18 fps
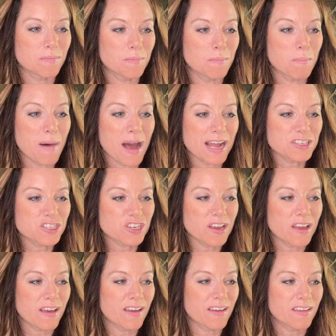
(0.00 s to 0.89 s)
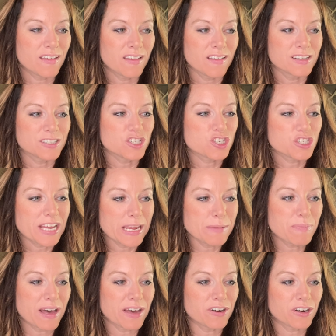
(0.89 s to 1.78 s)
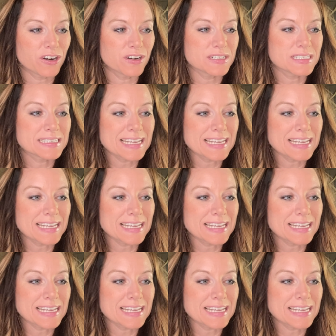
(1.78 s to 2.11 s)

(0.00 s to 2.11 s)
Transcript: matcha, shea butter,